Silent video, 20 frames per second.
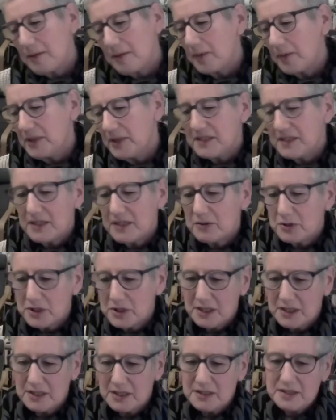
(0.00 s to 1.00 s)
I mean, it's
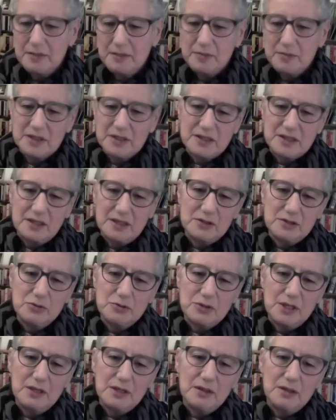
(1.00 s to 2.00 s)
interesting, isn't it? Because I do
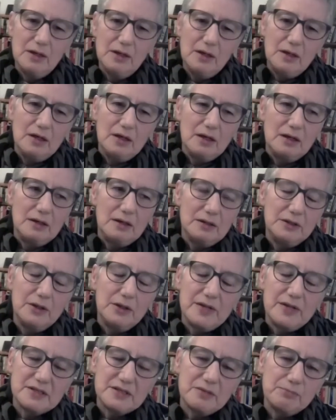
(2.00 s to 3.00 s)
think, you know,
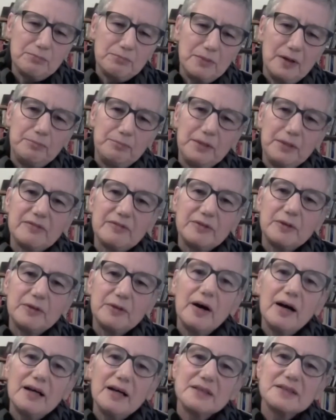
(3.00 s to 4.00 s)
there's a big
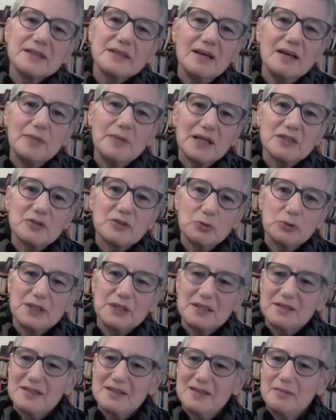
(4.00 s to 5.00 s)
variety amongst
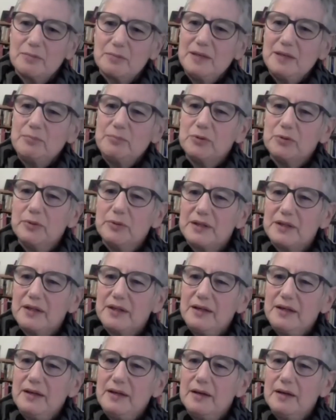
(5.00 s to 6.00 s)
autistic people with
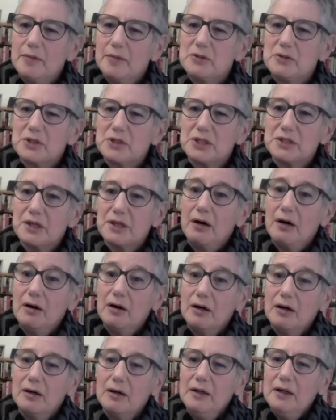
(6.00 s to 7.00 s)
the emotions.
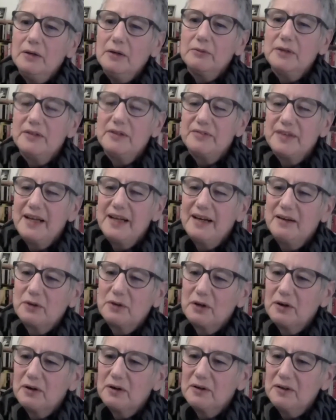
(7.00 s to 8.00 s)
Aha, we've now
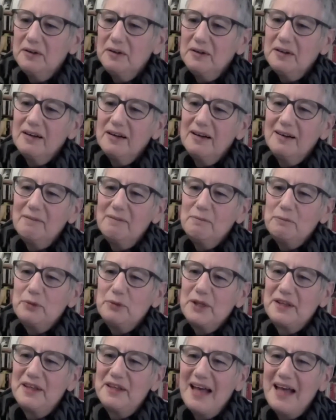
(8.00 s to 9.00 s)
got,
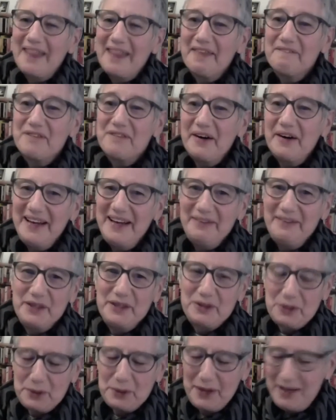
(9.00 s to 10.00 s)
with
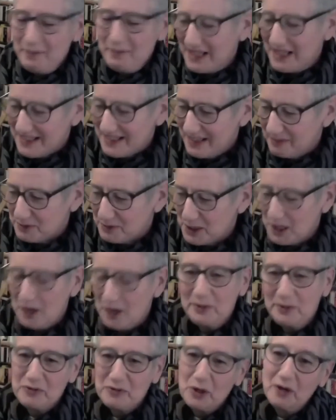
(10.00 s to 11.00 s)
3 minutes left to go,
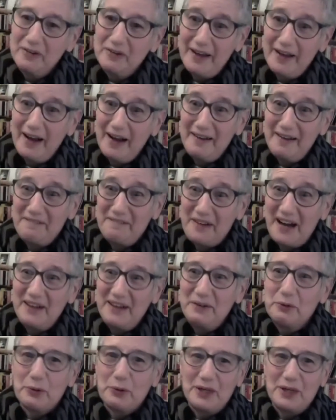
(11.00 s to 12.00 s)
we've got a
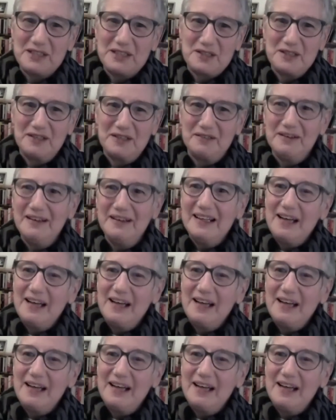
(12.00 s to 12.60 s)
final question